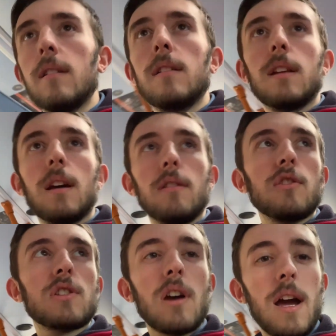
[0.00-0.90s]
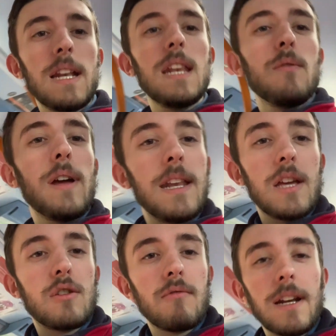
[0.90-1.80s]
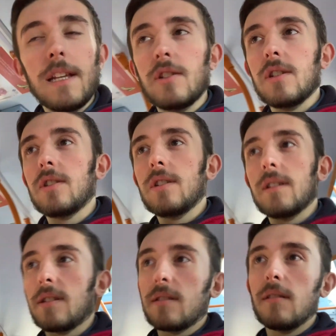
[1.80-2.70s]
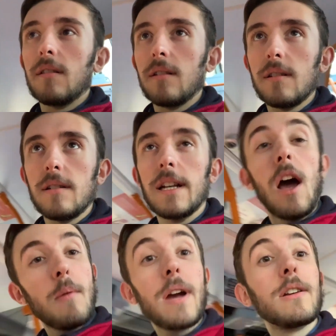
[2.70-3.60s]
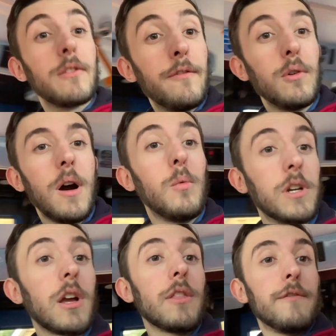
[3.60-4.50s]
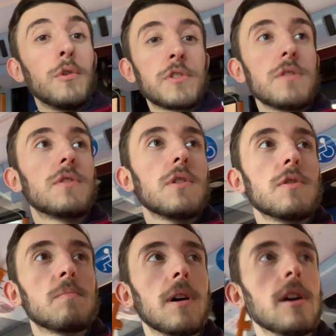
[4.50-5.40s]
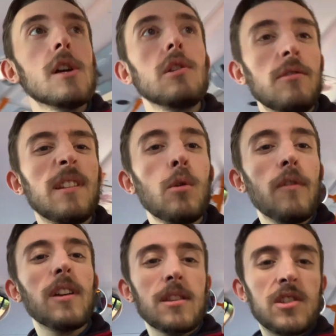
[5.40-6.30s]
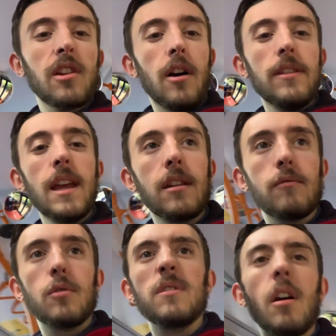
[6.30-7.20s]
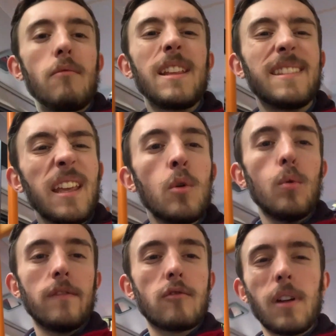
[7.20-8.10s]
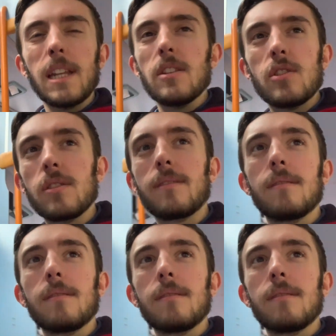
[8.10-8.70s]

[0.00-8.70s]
You know, just going anywhere near Greenwich is just, oh, I know I'm going on I want to go on the 422s, but you deal with it at the start and the end of the route. You don't really deal with Greenwich.